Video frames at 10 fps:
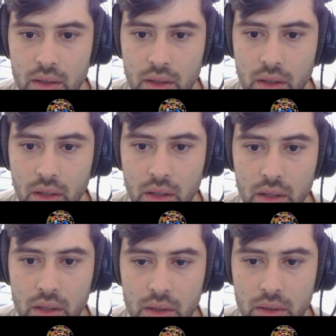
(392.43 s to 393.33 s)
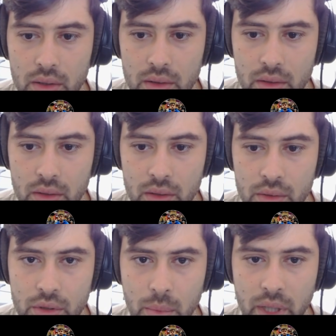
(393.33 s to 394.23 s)
Here, on a
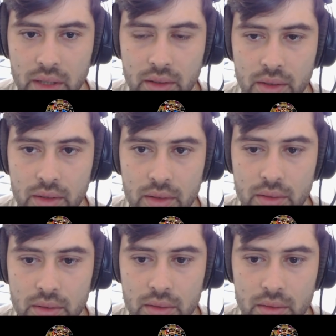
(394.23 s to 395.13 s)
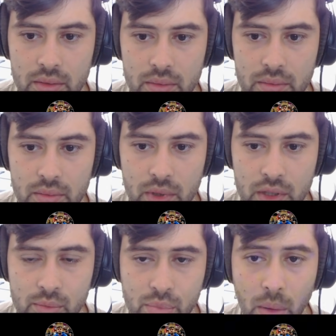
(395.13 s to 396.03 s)
3-bet,
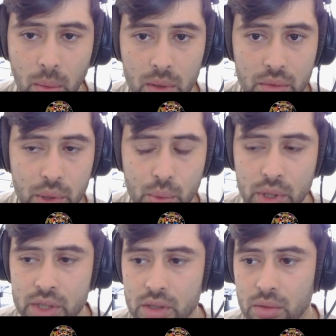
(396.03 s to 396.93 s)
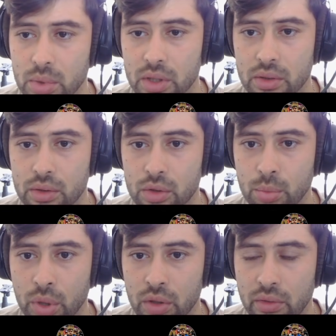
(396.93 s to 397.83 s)
it's probably recreational, but
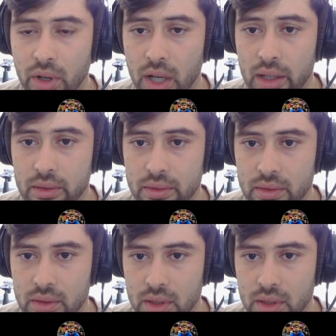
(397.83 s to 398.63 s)
2.5.